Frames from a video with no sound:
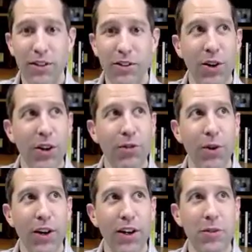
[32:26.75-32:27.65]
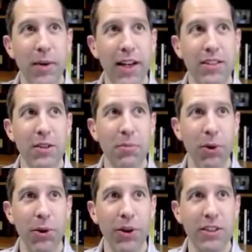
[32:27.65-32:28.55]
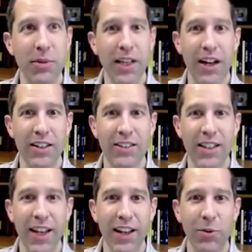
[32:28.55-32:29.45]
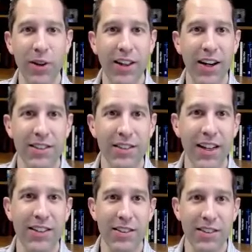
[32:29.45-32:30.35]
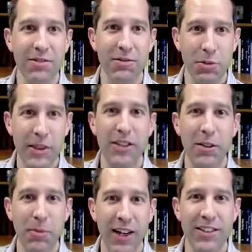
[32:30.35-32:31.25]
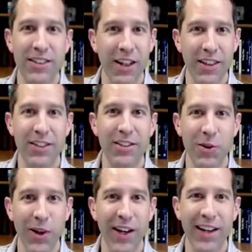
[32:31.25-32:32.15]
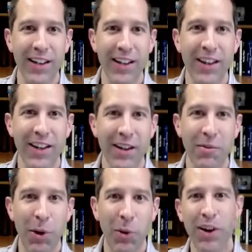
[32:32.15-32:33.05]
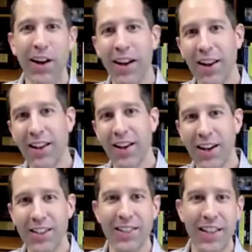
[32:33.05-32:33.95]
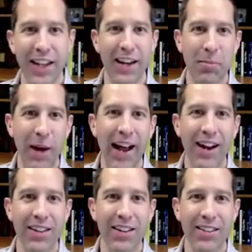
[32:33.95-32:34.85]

So if we're going to expect employees to be honest and candid with us, that is to speak their minds in an authentic way, but we're not honest and candid back